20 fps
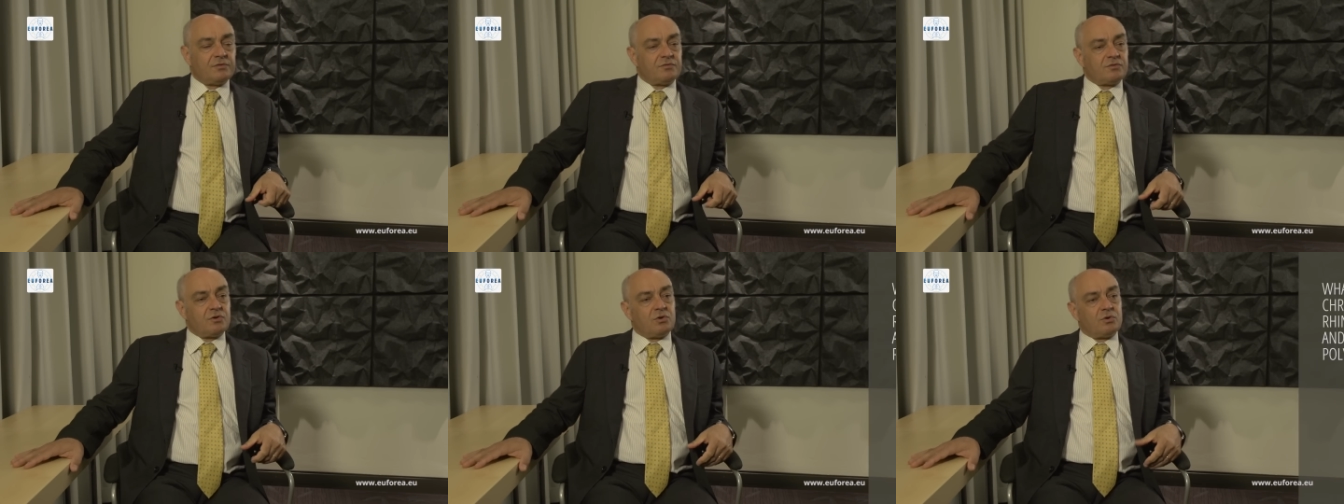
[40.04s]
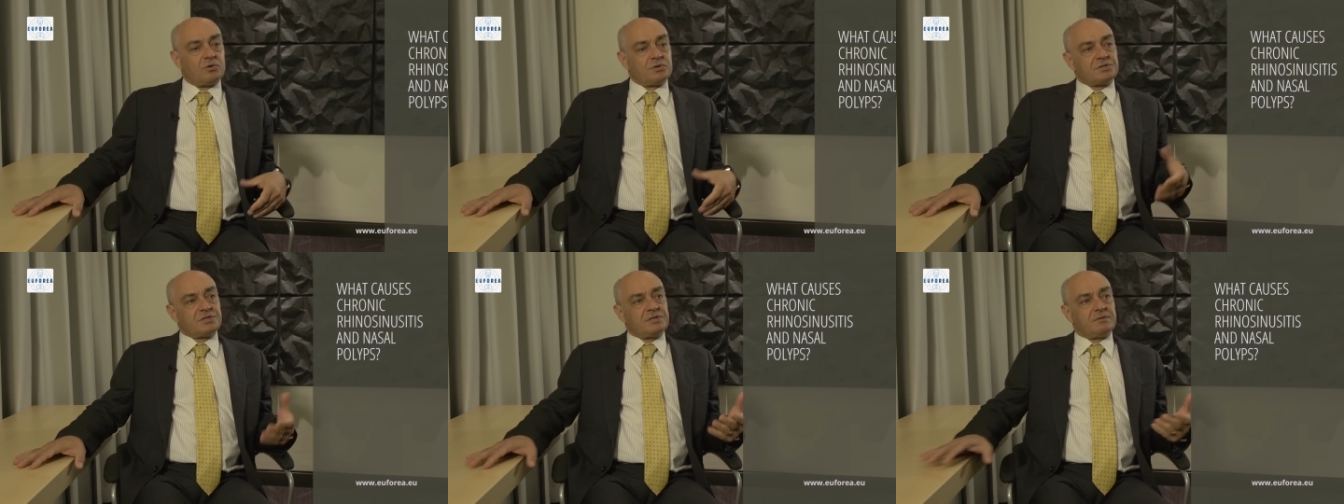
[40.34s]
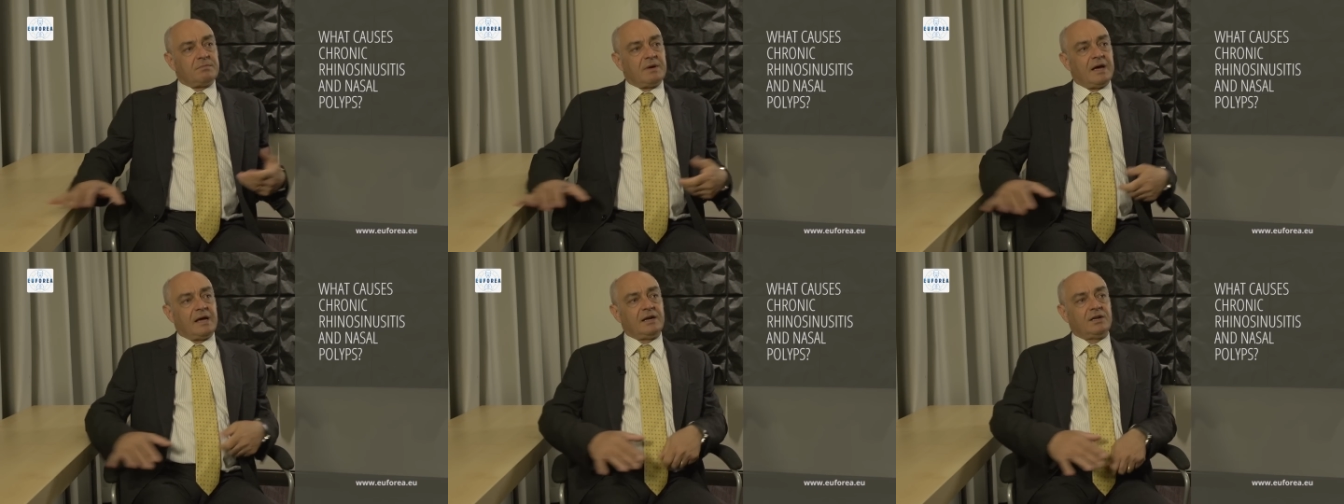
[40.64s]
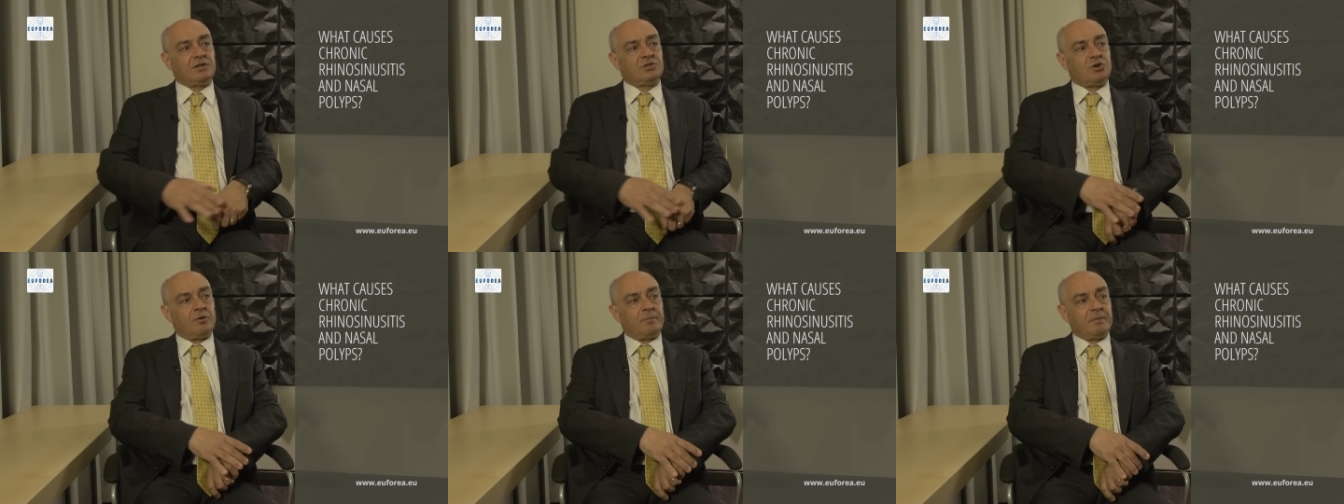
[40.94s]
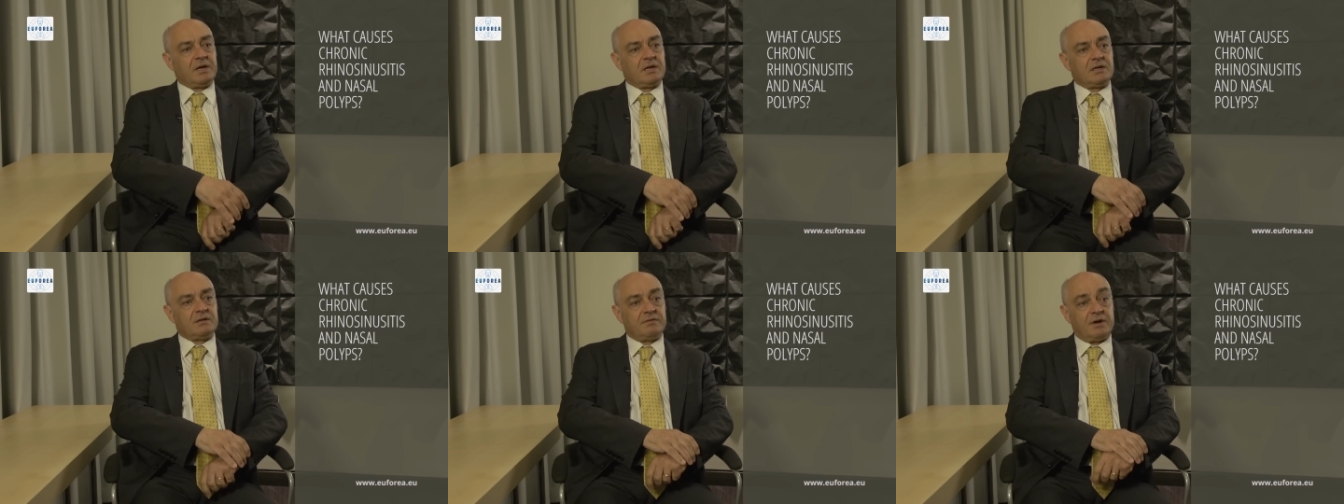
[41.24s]
of course, some
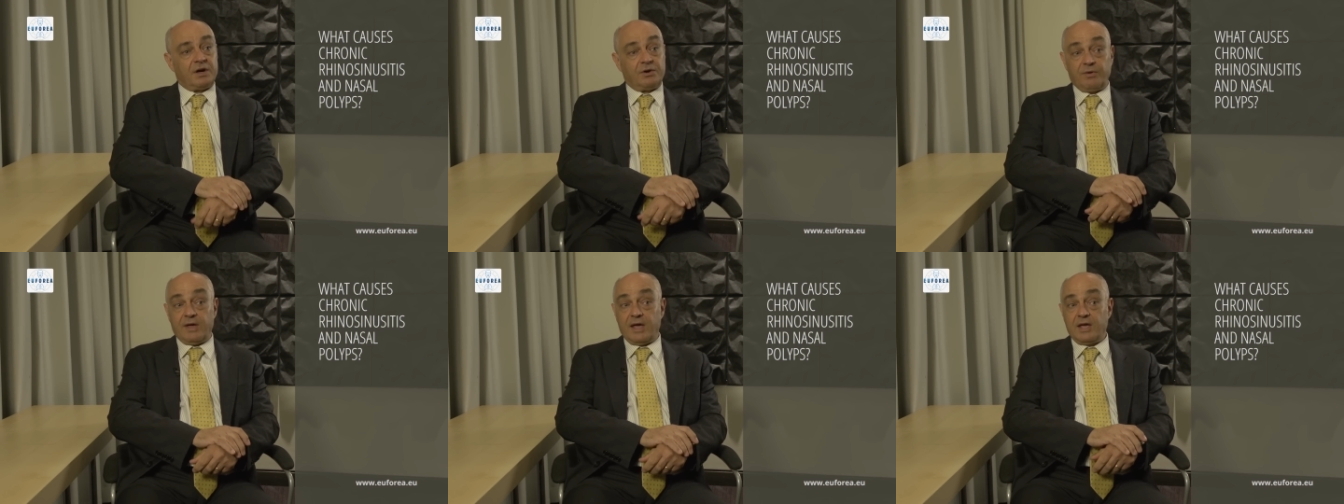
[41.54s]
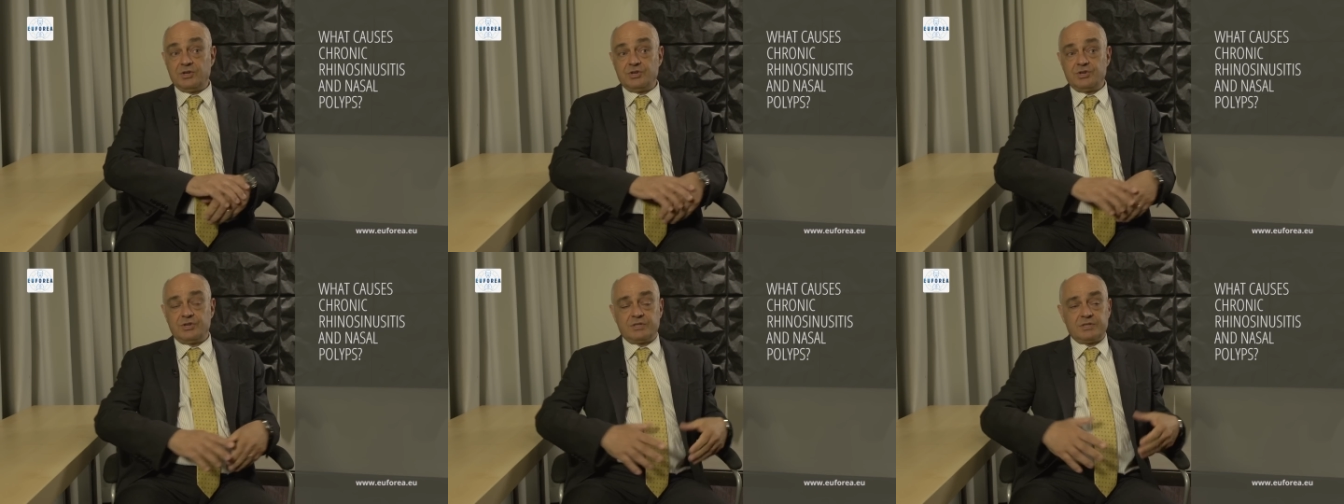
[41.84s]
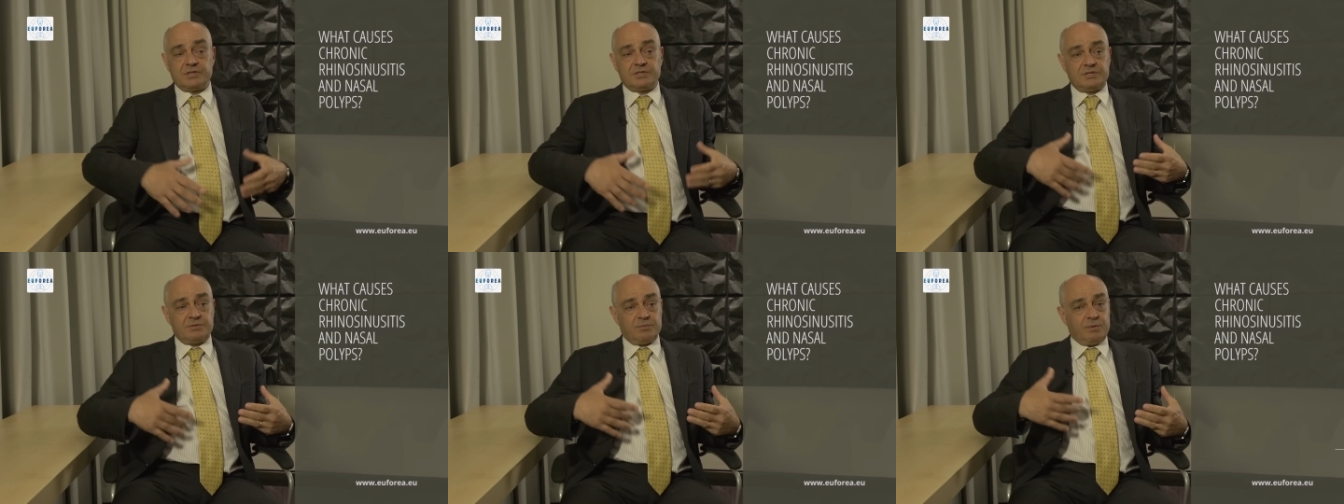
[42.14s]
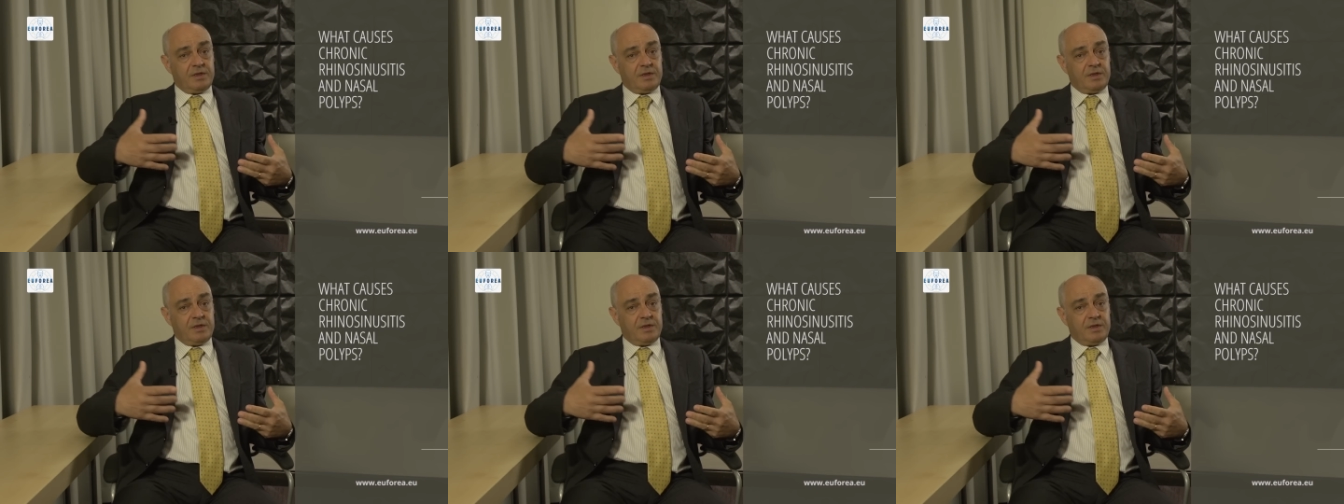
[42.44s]
anatomical variations